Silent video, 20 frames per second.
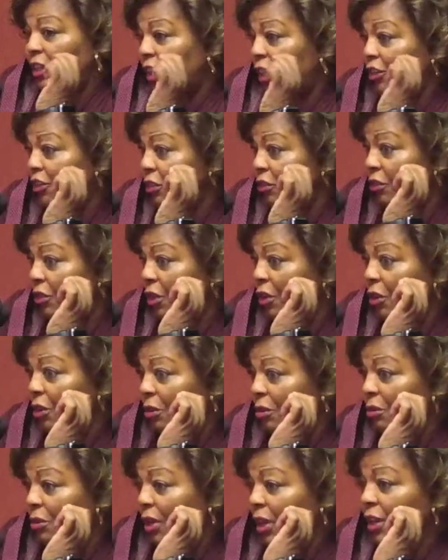let you
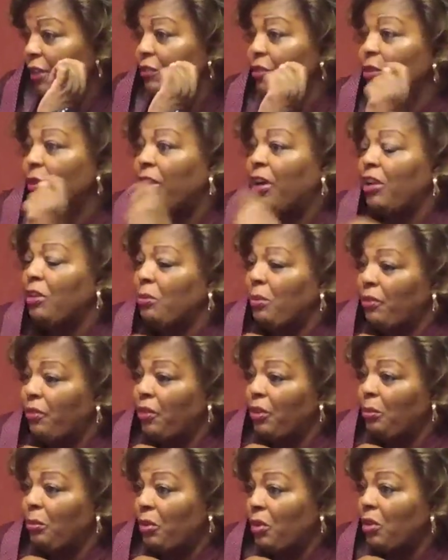know if you're eligible
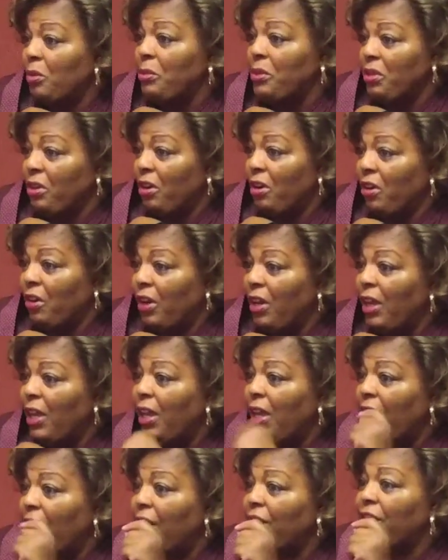for Employee Bureau,
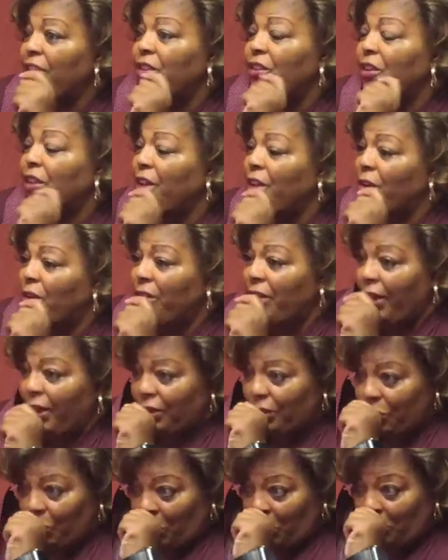and then you can go
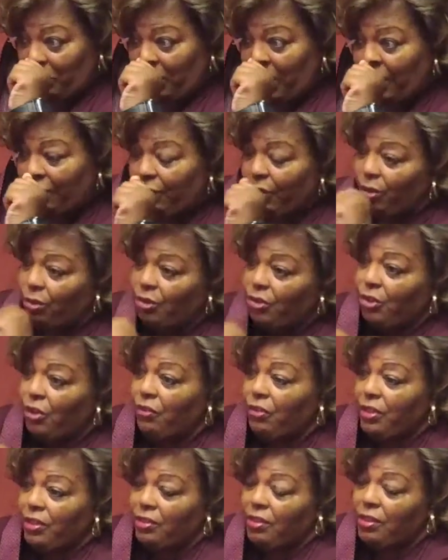next door and apply for those
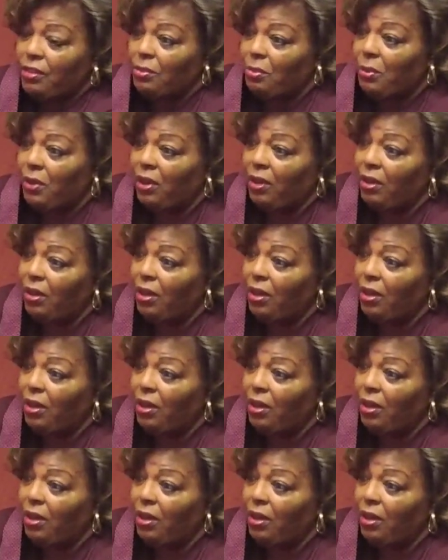services as well.